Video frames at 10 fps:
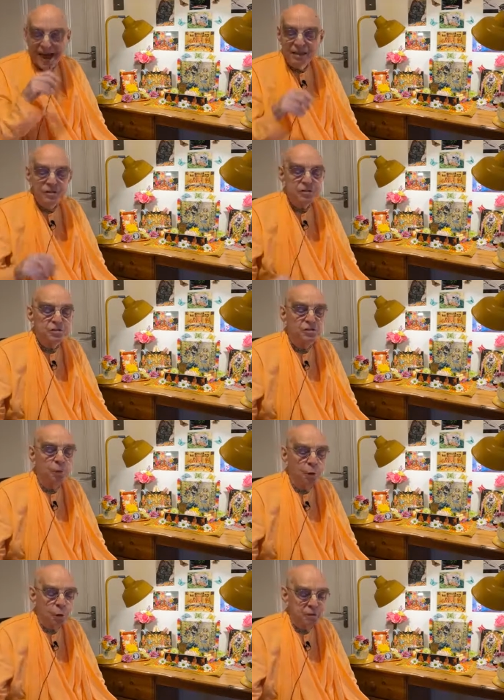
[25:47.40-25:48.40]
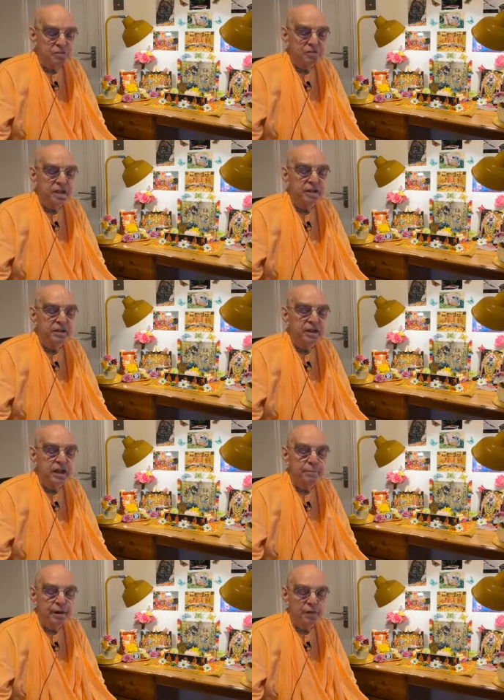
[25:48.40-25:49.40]
anklets of gold
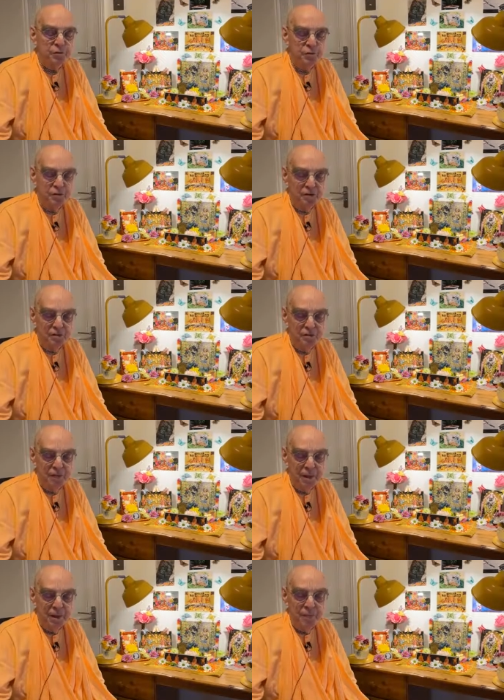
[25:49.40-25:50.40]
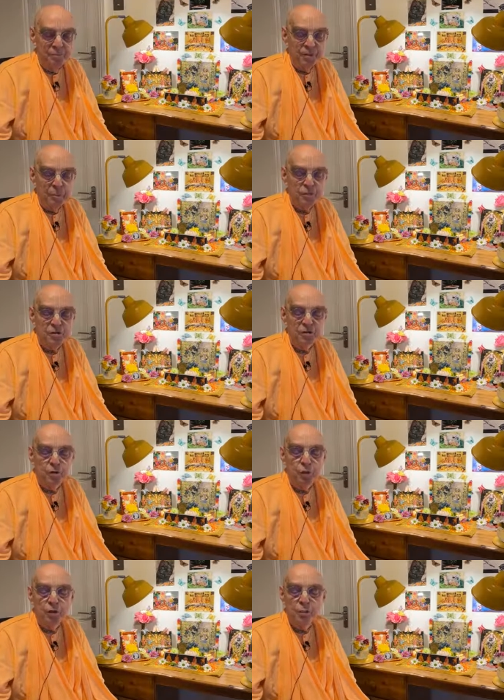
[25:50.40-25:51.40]
tinkling about his feet. He was
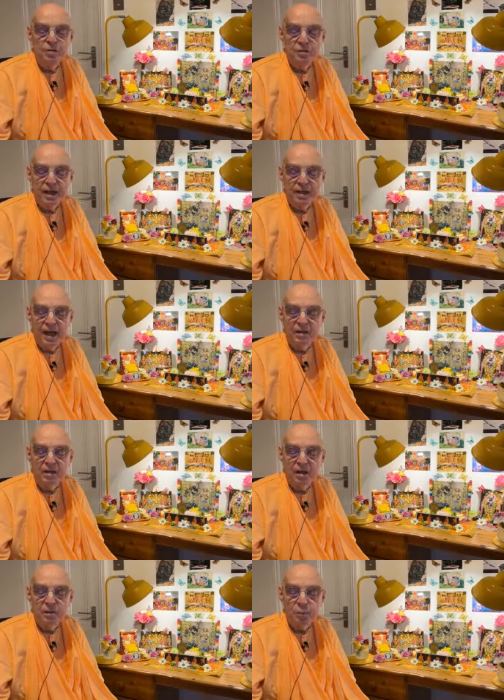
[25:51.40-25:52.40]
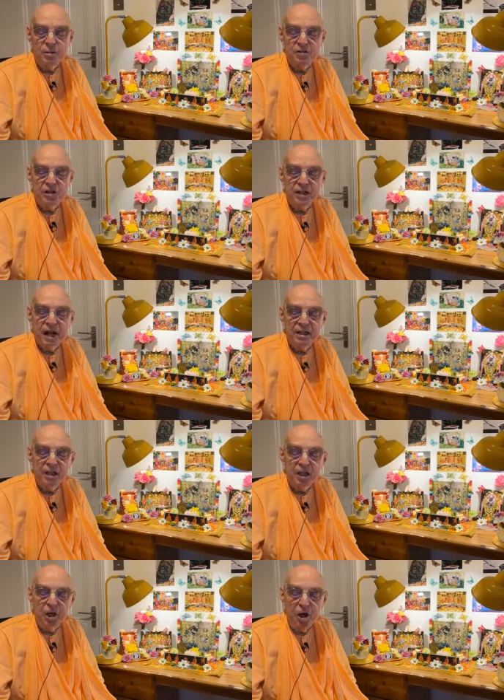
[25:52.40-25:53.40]
adorned with gigantic with a
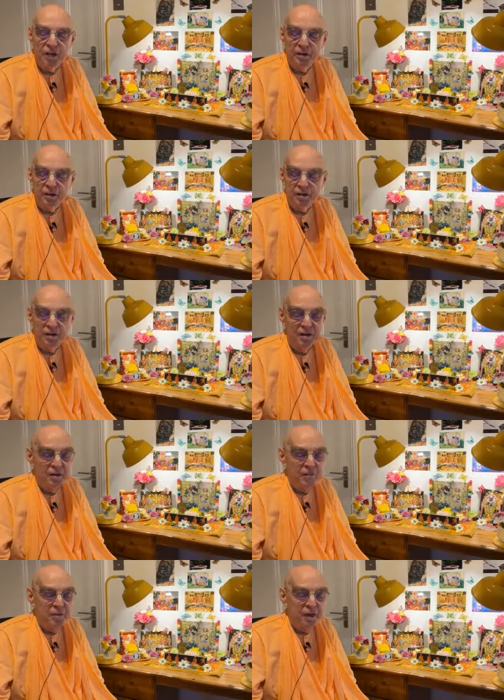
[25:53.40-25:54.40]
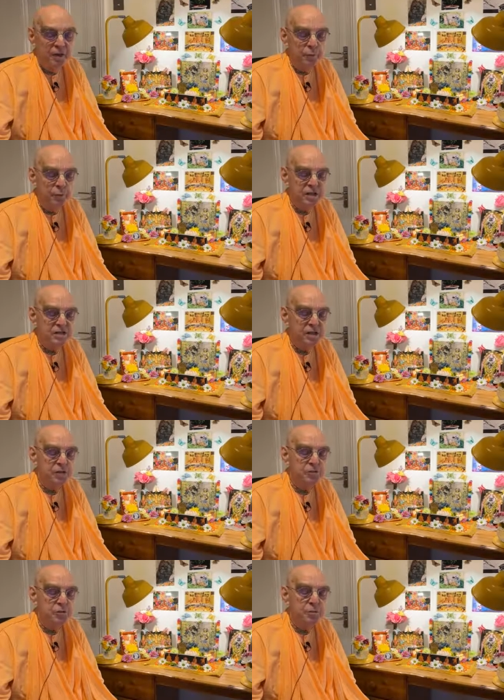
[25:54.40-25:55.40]
gigantic garland, and he rested
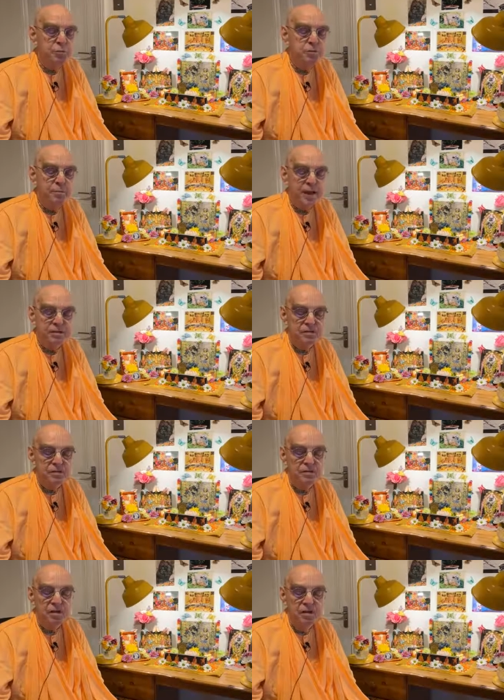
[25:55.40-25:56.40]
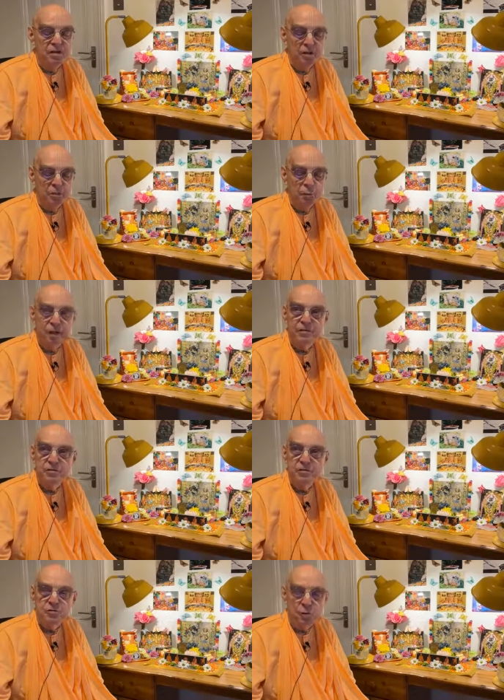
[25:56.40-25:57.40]
his huge mace on one of
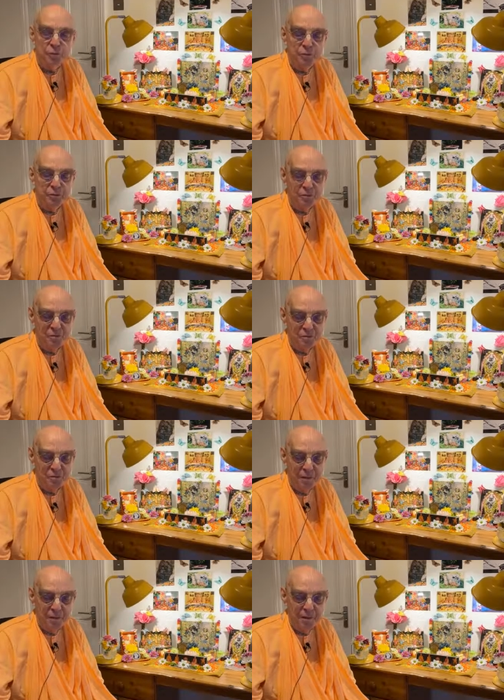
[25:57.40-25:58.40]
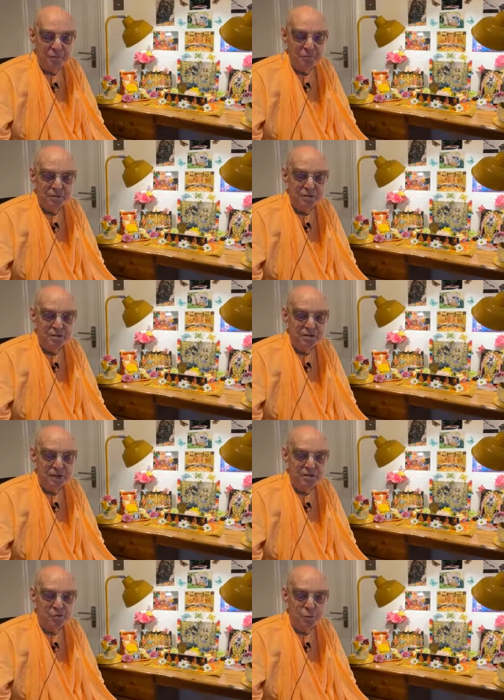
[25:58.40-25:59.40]
his shoulders.
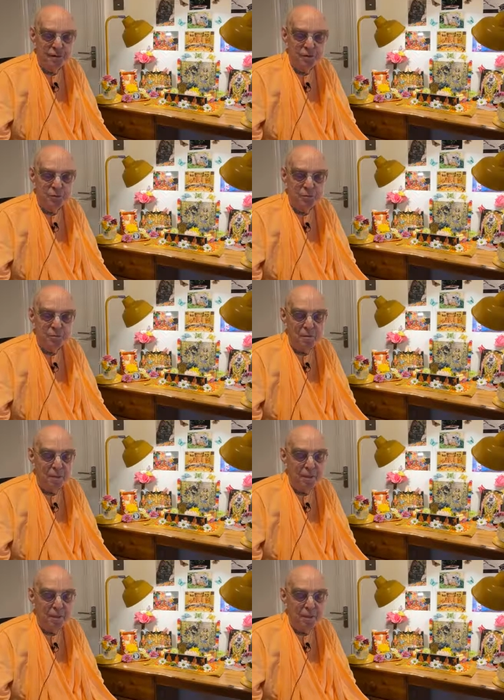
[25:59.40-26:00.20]
Text 22.